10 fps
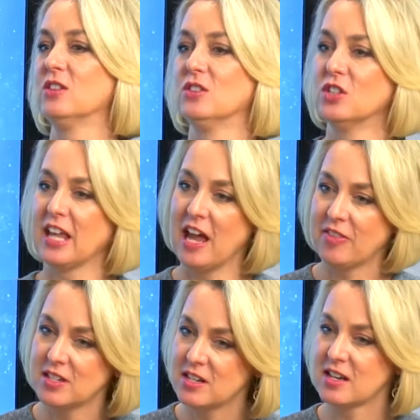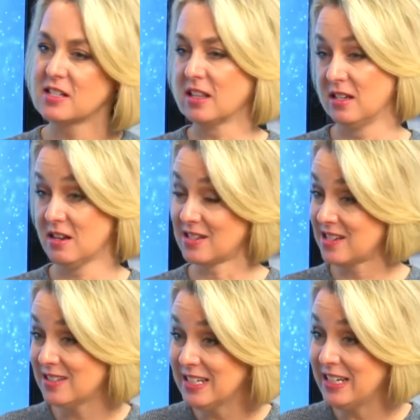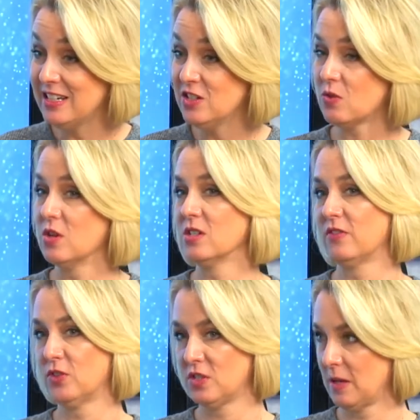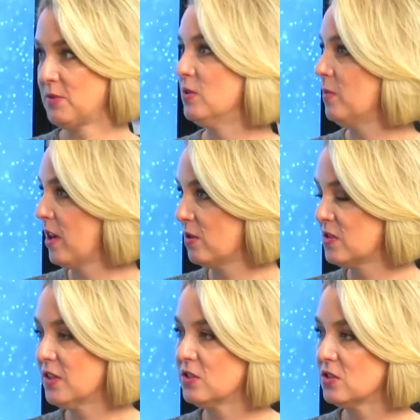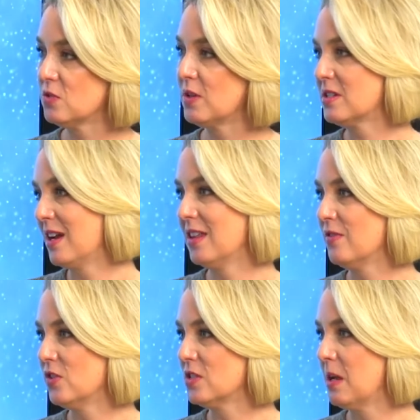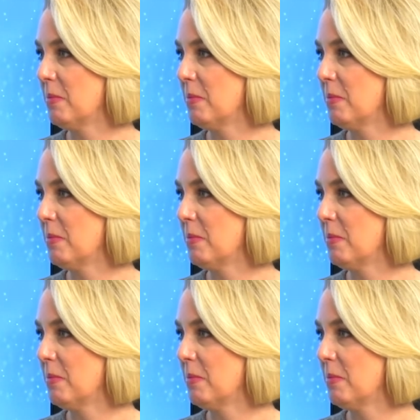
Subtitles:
look at the ducts, get the ducts cleaned, or is the first step doing one of those filters? What's kind of the first step?